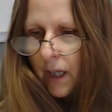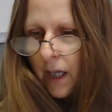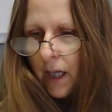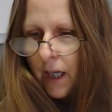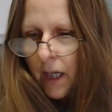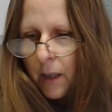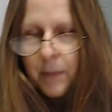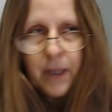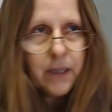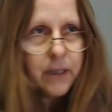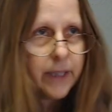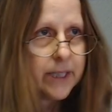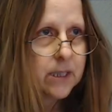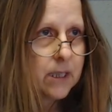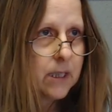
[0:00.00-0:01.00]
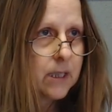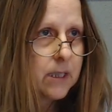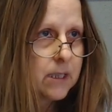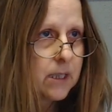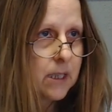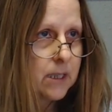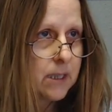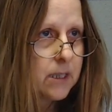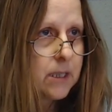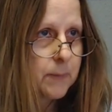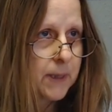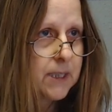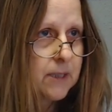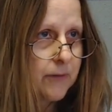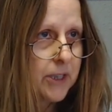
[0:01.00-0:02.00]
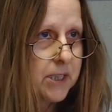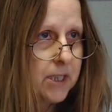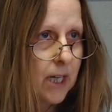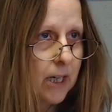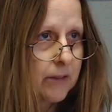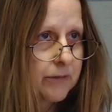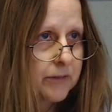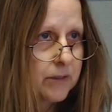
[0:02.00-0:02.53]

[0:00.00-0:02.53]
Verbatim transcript: Um, laziness speaks for itself.